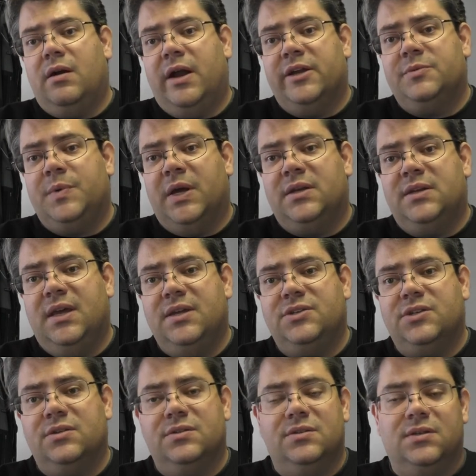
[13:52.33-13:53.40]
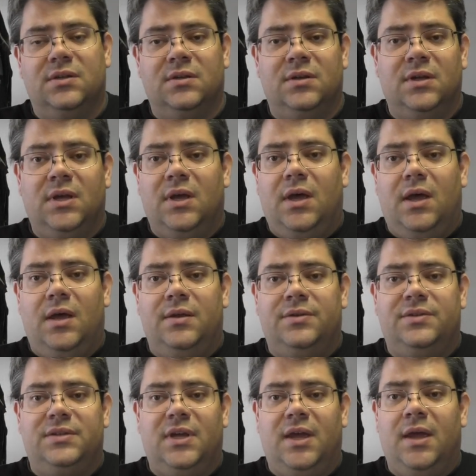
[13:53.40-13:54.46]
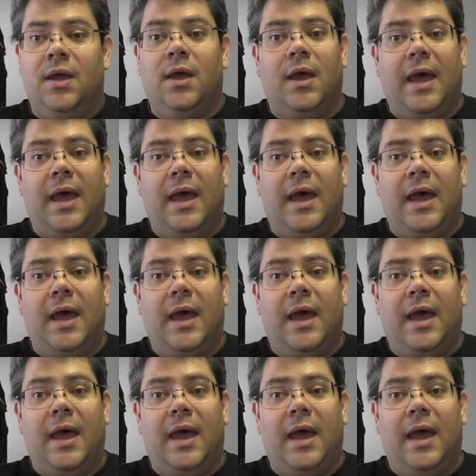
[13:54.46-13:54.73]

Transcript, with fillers: expectations and and say,